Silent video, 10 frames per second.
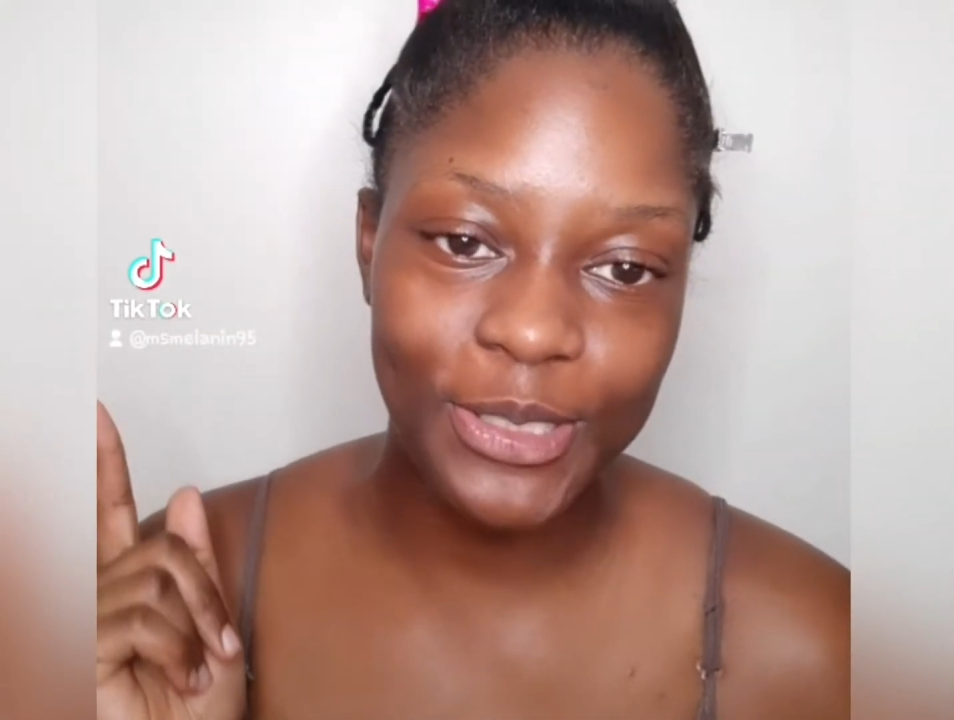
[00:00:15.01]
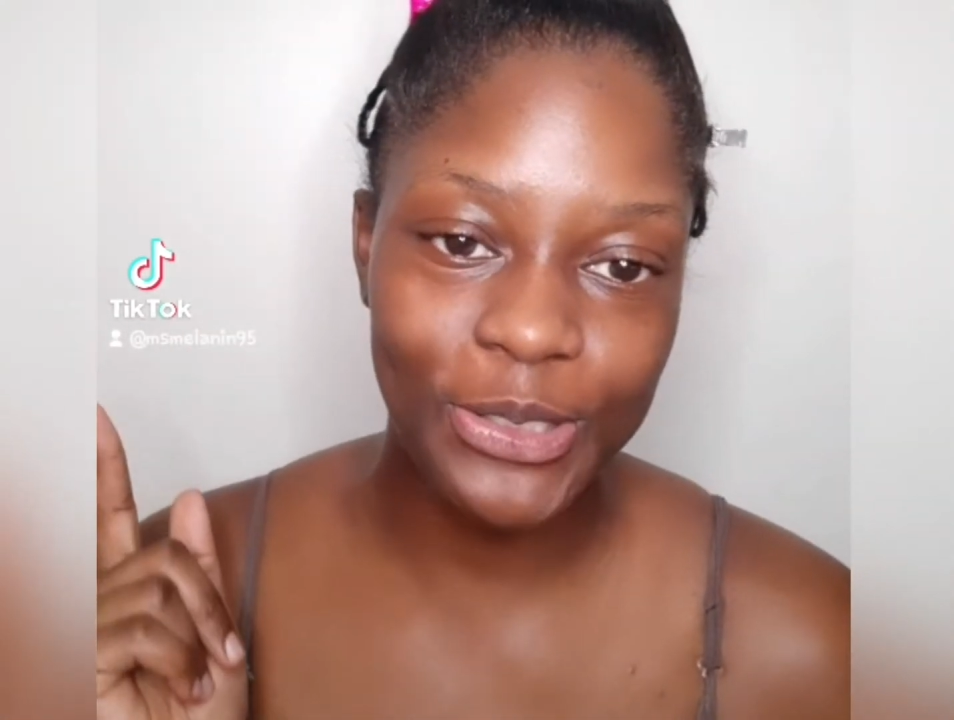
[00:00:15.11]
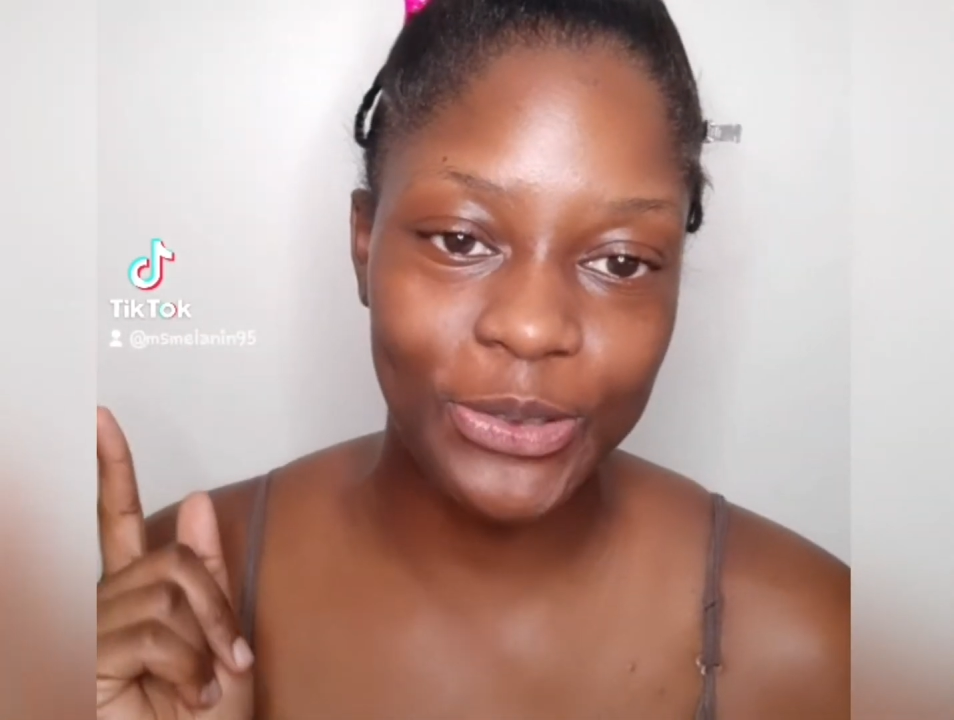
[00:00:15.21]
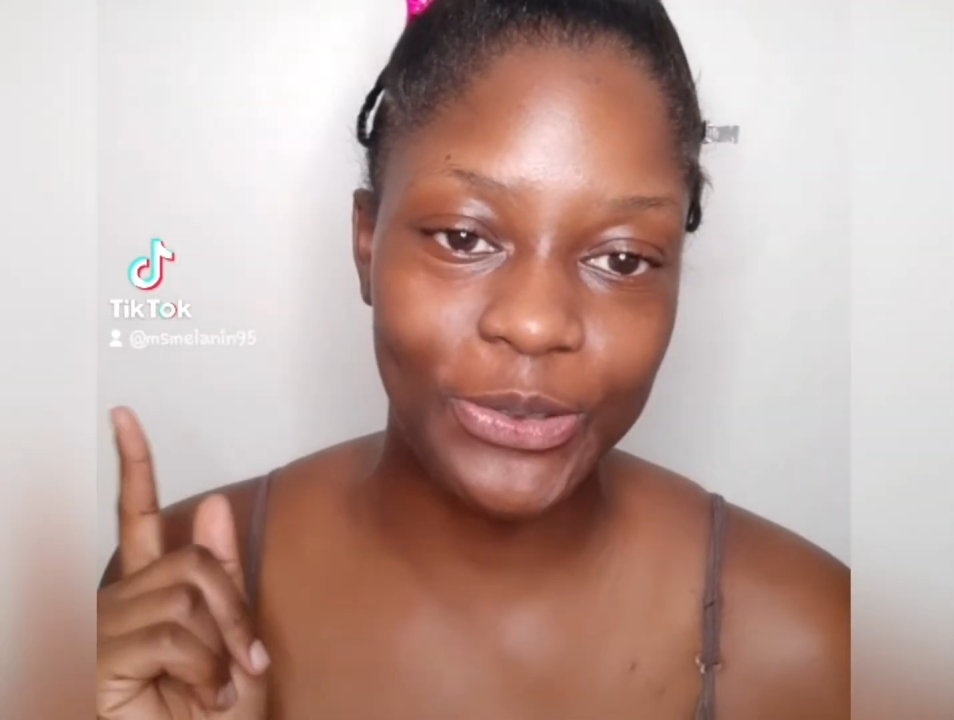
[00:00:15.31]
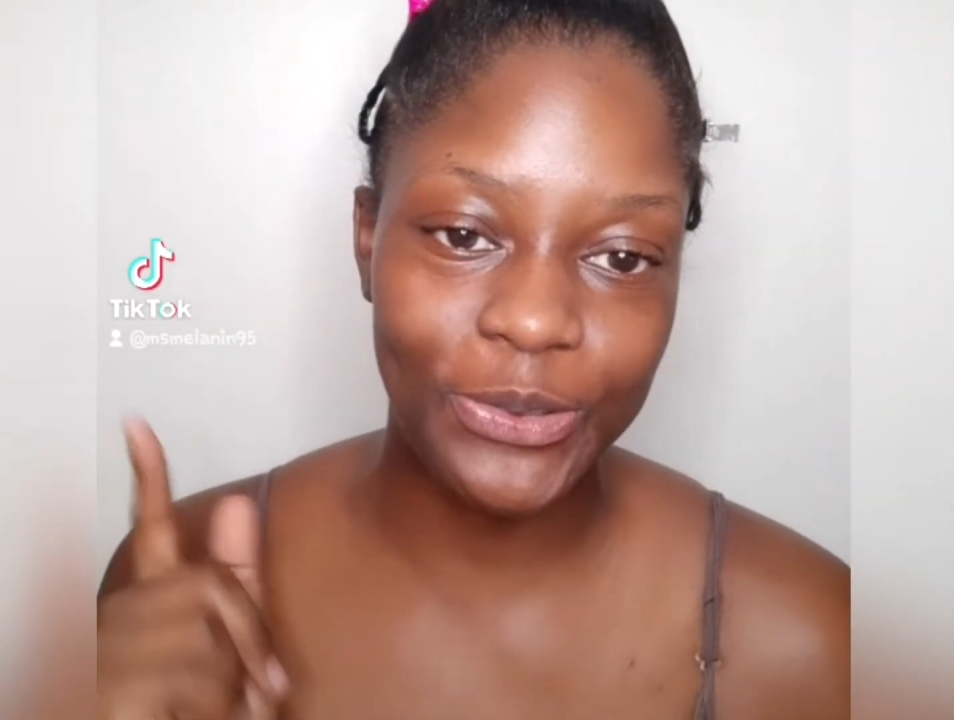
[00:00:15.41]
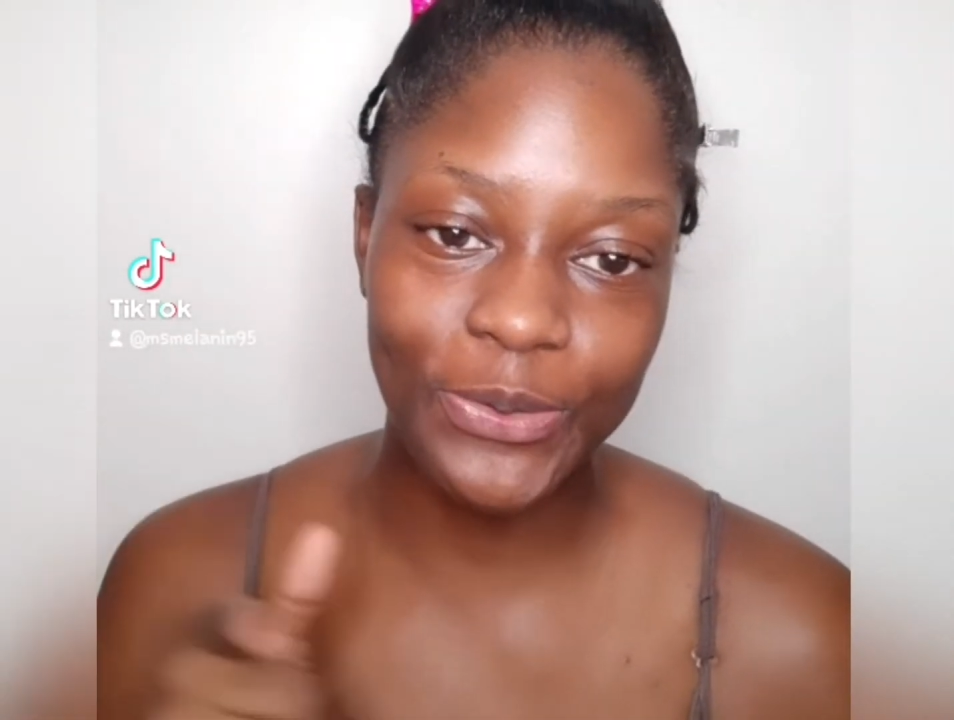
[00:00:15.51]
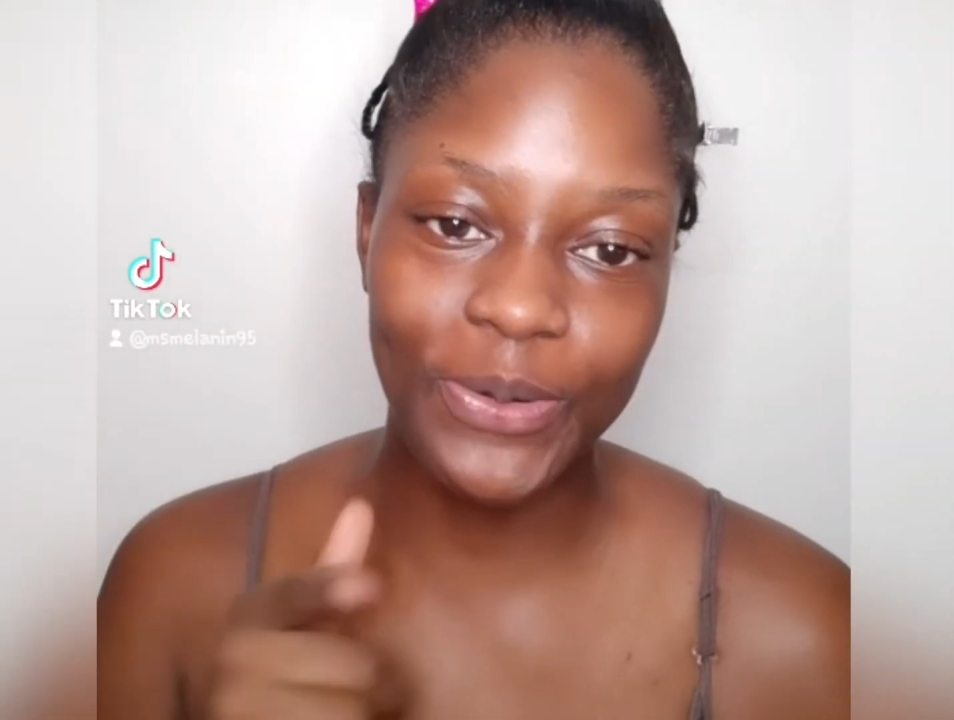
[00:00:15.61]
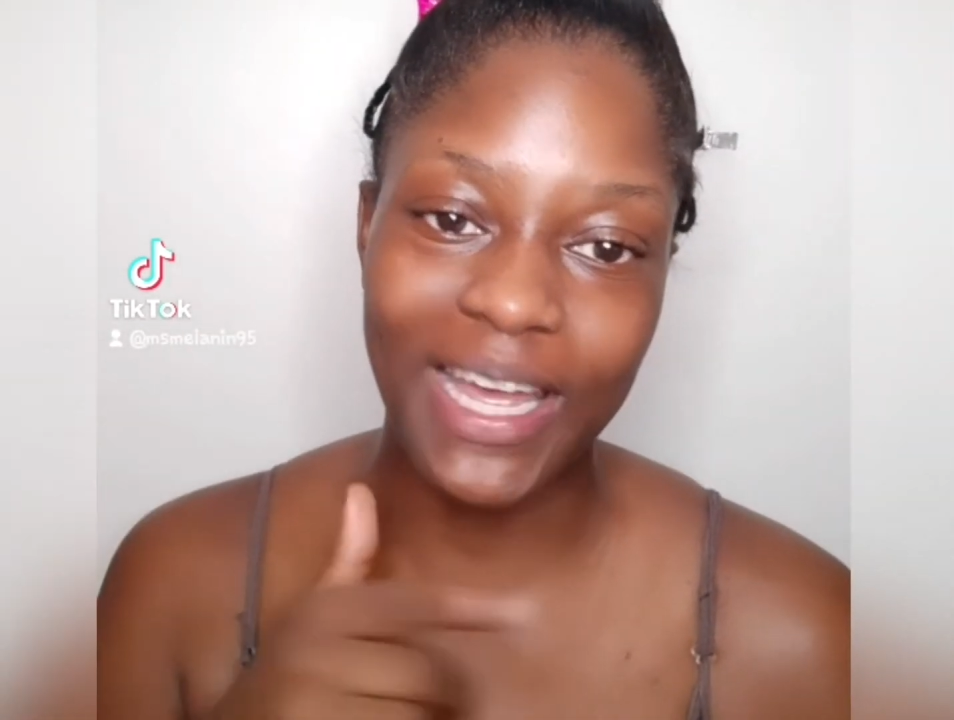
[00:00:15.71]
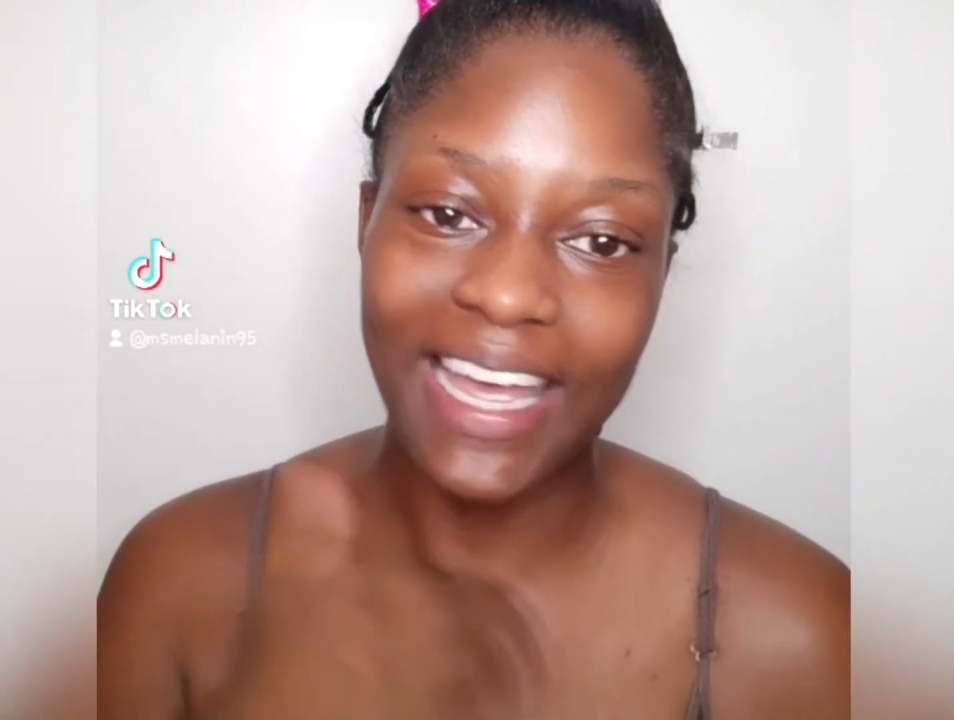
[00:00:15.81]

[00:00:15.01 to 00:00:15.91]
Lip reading: to do